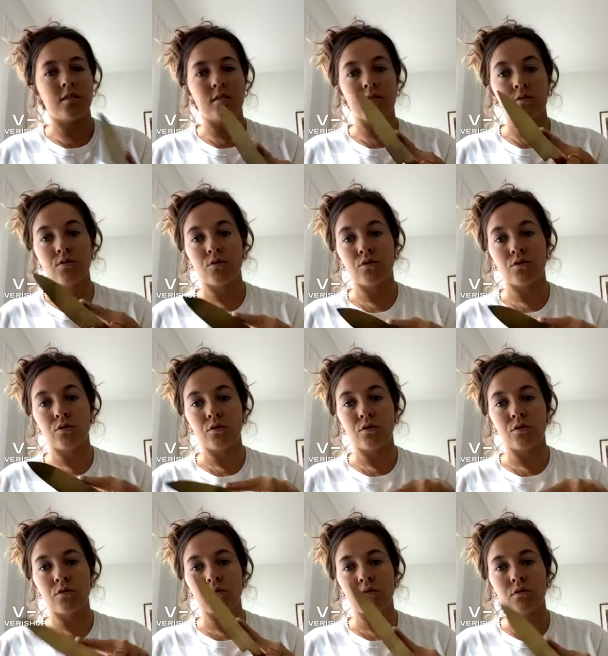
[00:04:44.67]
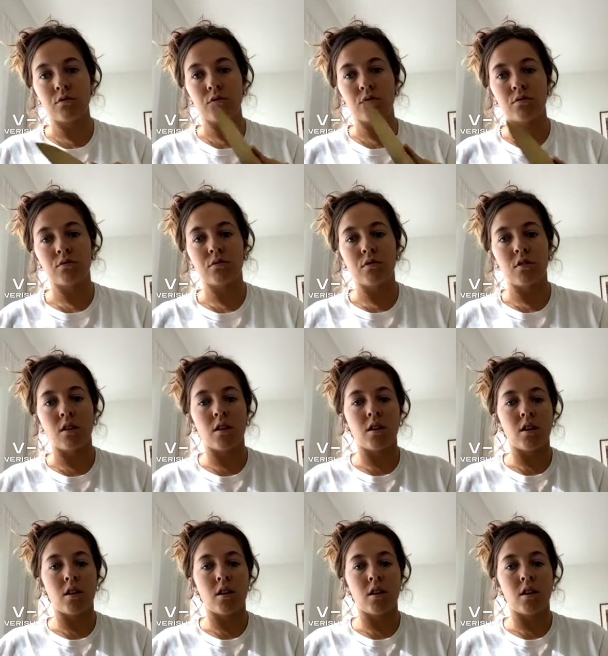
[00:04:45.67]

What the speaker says: (silence)